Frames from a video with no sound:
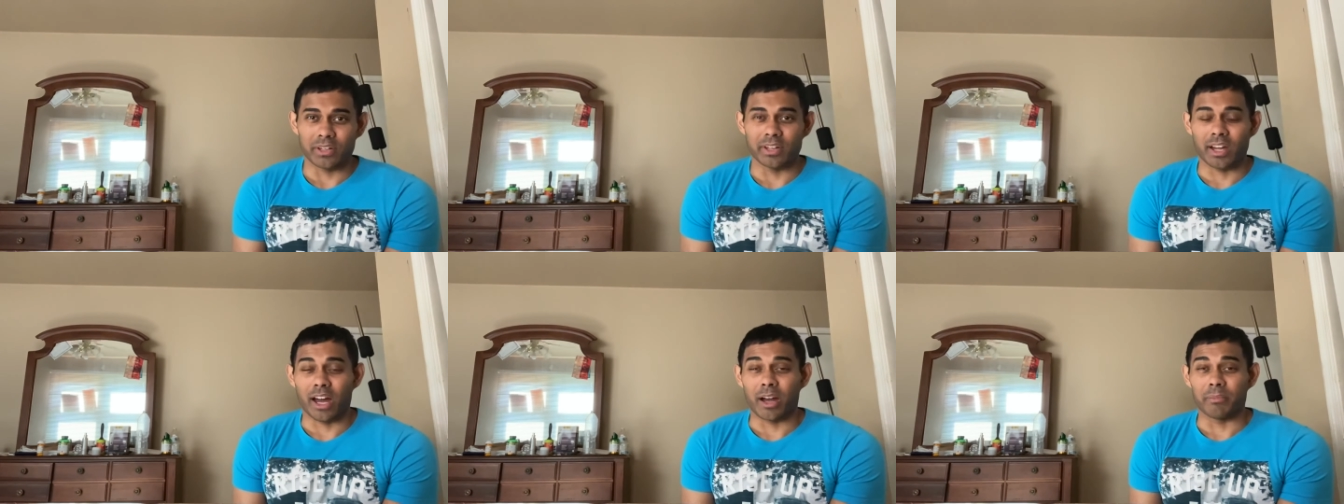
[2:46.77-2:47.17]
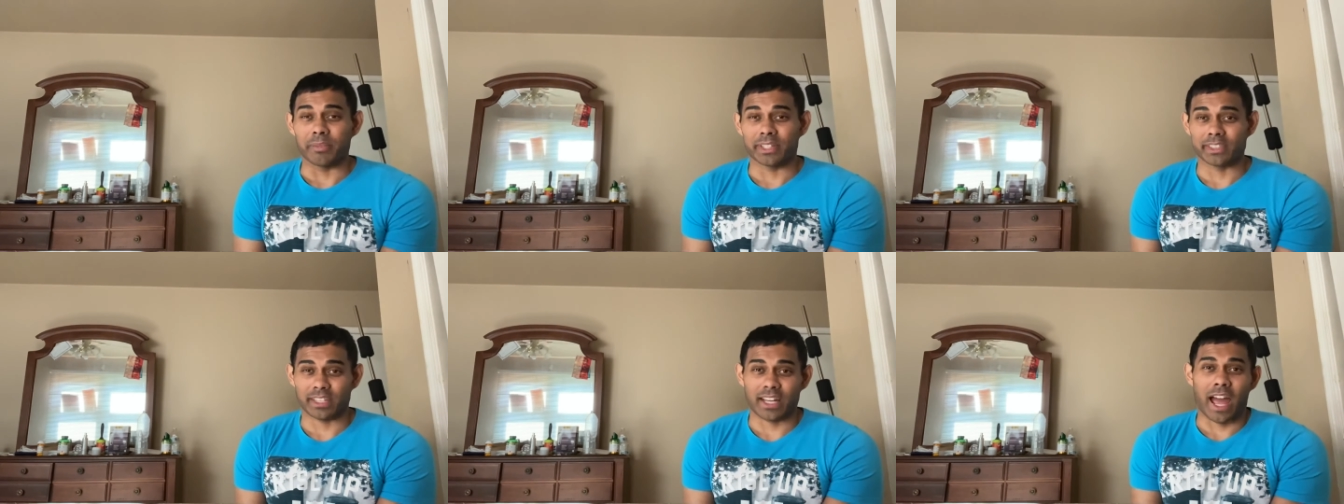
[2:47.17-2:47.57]
Um,
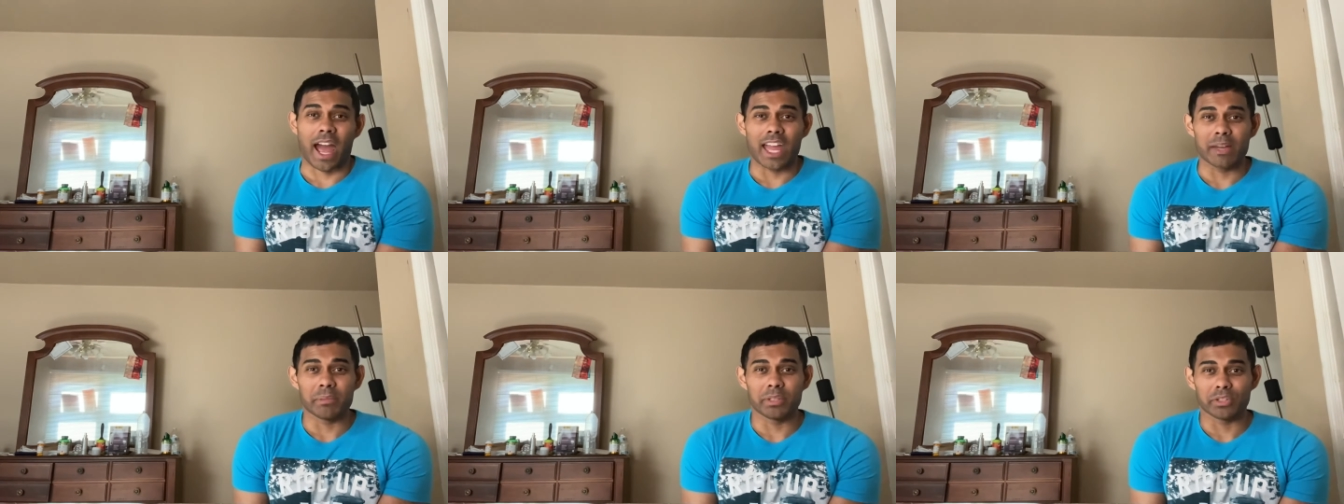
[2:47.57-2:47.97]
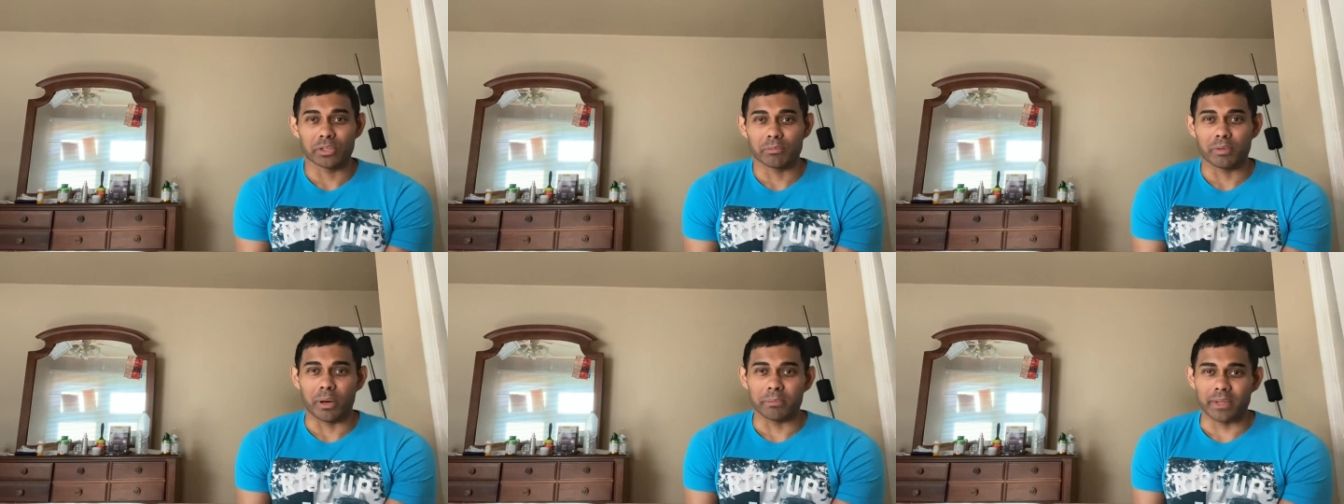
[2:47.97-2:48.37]
cause like I am a little
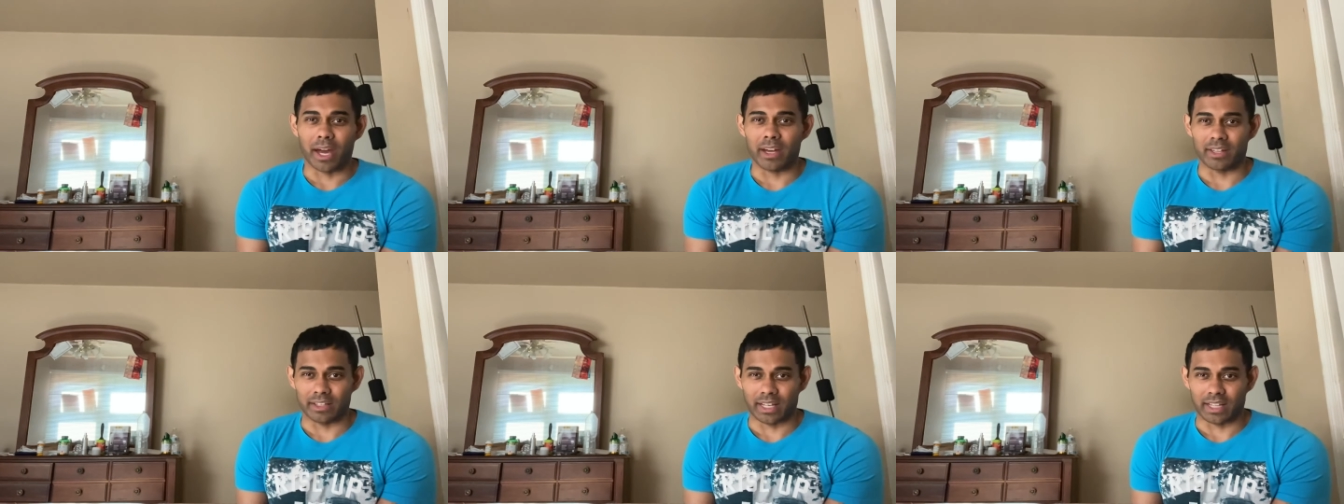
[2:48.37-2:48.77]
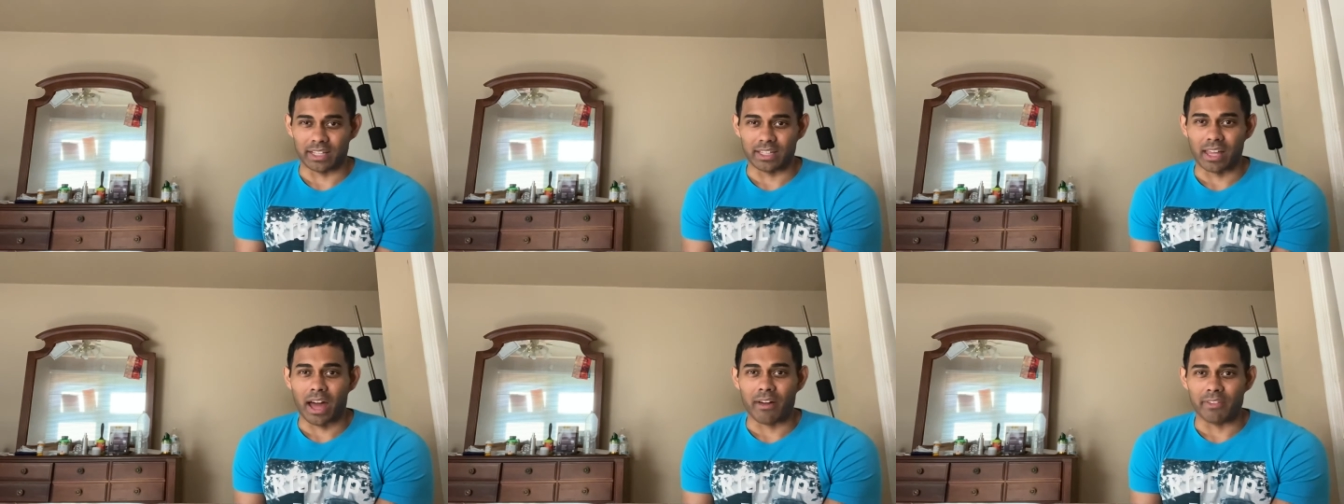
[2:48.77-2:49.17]
bummed out at like a
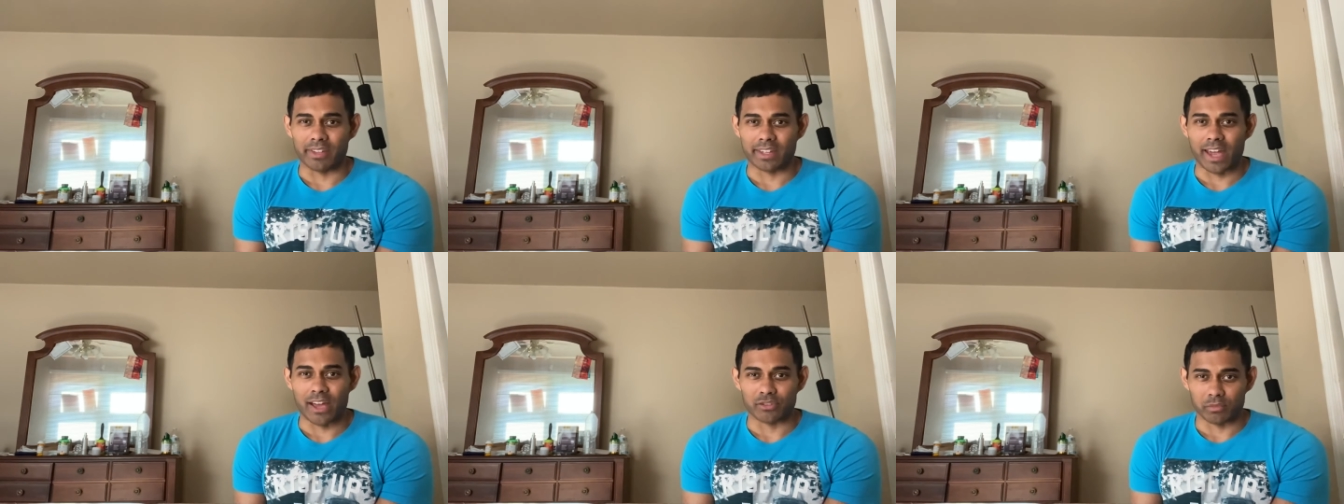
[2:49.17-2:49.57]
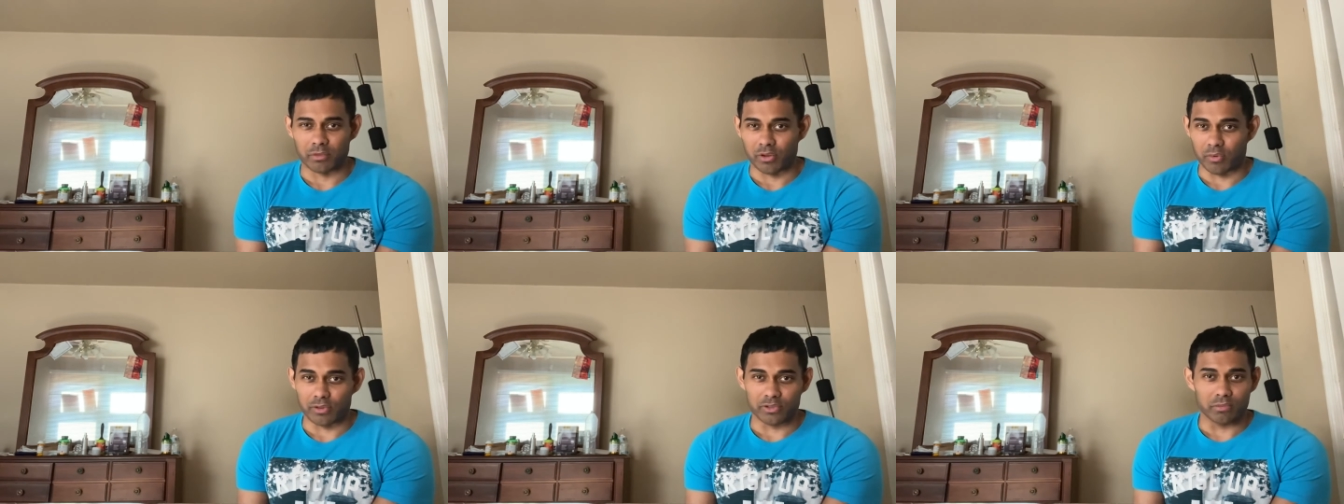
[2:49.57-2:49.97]
lot of the cast from the
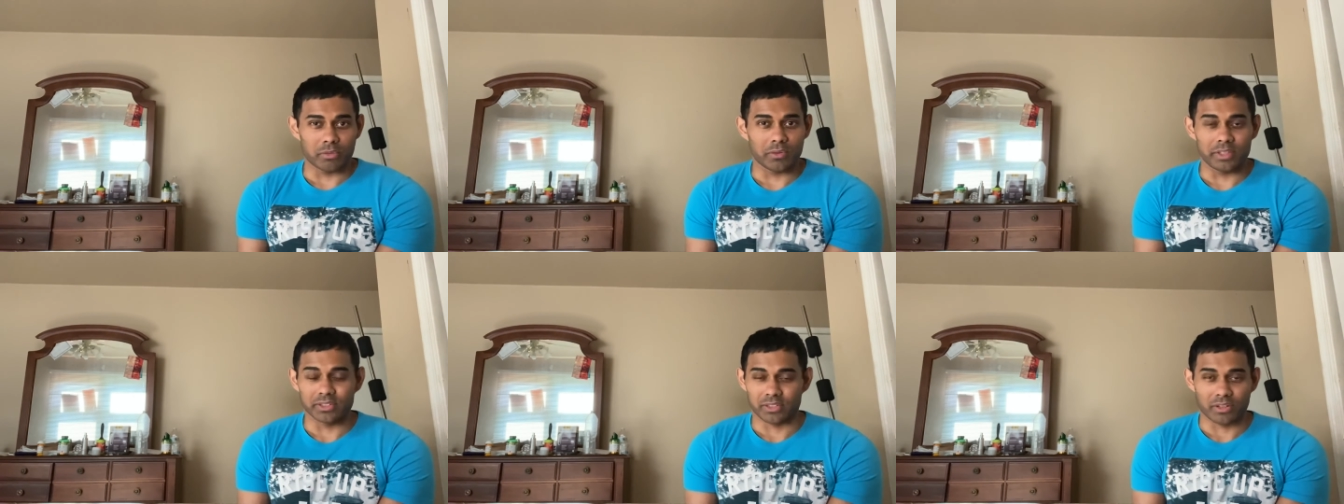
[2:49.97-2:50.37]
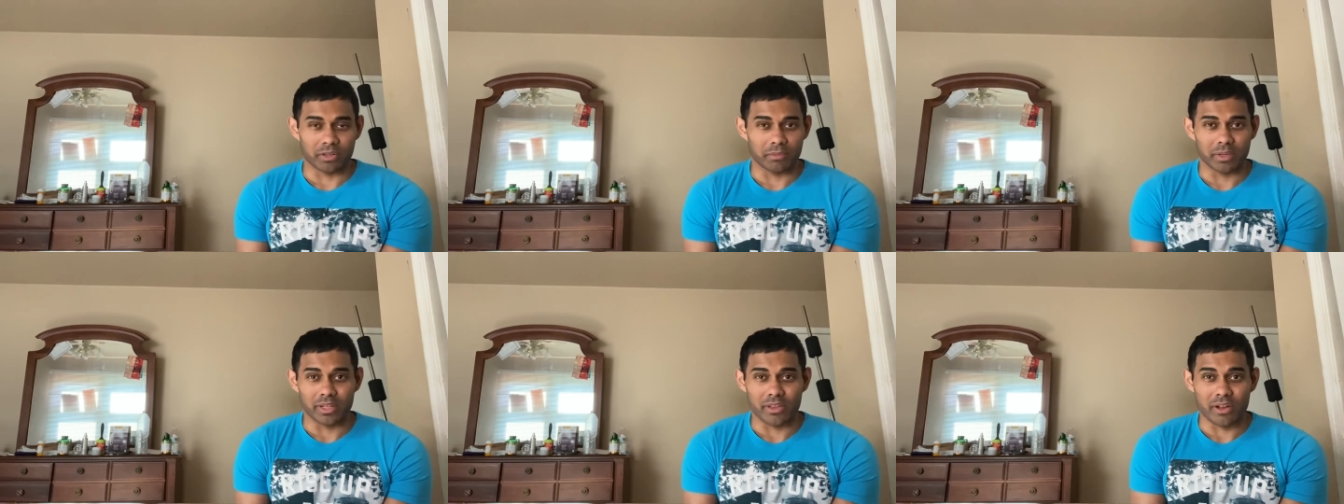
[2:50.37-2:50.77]
original movie isn't gonna
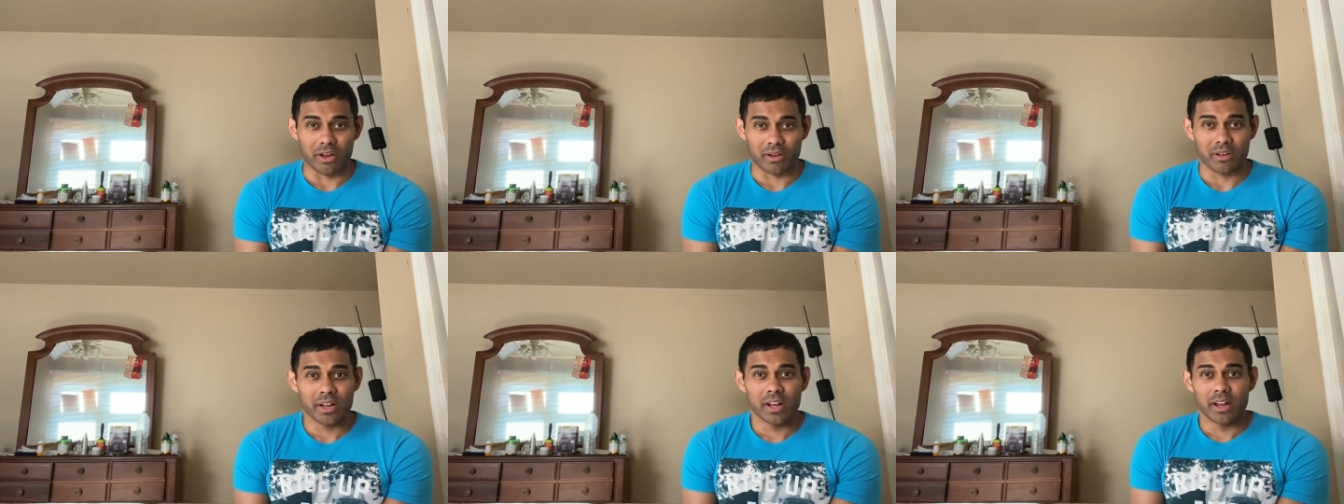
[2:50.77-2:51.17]
be there.